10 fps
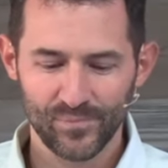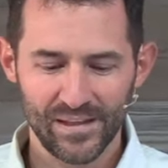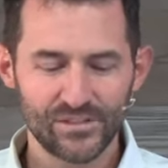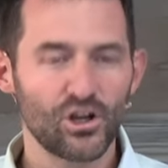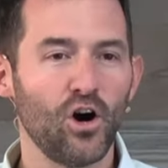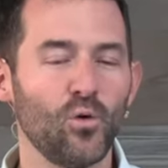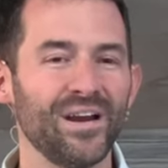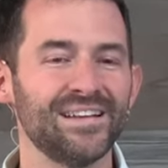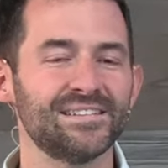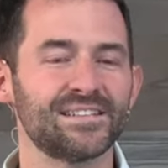is
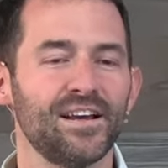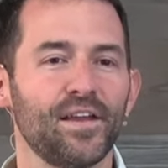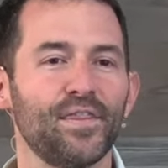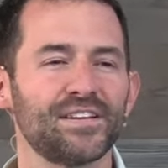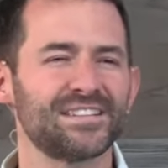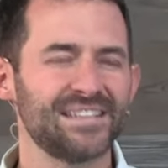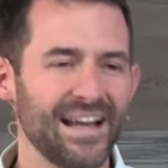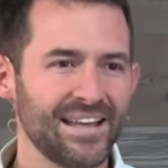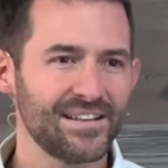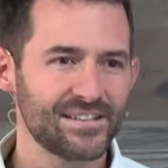always the
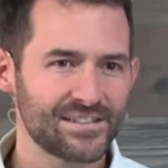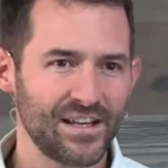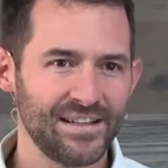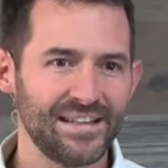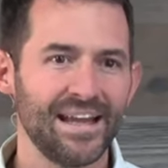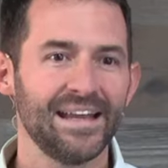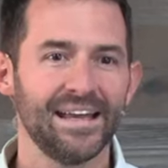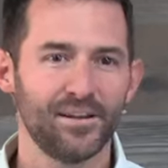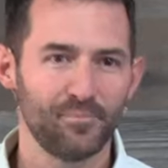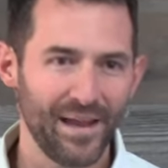second Sunday
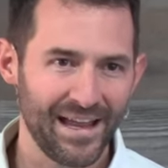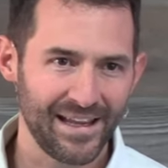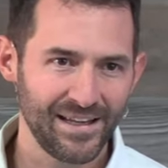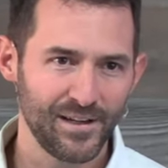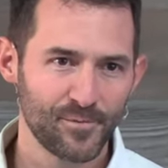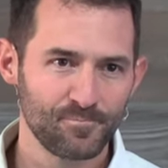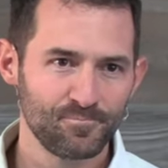in May,